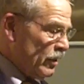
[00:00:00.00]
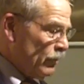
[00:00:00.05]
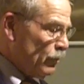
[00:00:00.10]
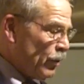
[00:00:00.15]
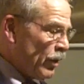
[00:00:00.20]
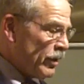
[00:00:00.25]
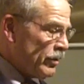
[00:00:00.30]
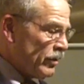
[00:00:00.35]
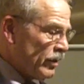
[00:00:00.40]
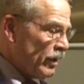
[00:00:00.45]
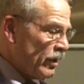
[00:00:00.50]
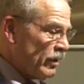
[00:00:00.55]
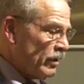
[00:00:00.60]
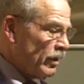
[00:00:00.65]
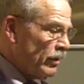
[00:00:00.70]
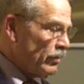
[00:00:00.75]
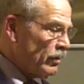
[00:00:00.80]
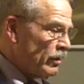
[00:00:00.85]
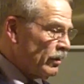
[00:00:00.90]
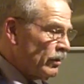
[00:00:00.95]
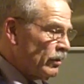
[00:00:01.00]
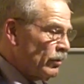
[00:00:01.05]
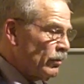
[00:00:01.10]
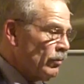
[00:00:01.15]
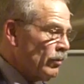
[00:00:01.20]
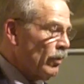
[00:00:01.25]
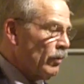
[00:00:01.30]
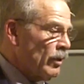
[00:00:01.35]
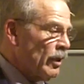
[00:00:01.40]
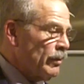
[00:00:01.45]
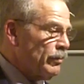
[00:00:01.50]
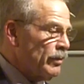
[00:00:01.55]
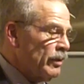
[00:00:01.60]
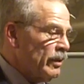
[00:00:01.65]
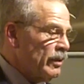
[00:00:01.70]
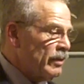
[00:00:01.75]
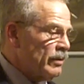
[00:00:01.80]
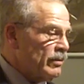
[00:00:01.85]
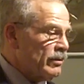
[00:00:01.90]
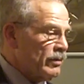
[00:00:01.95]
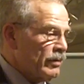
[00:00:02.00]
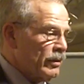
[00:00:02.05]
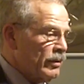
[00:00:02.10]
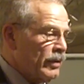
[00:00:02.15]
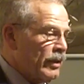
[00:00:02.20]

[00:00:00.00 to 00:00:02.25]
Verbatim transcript: the president to, to roll up in his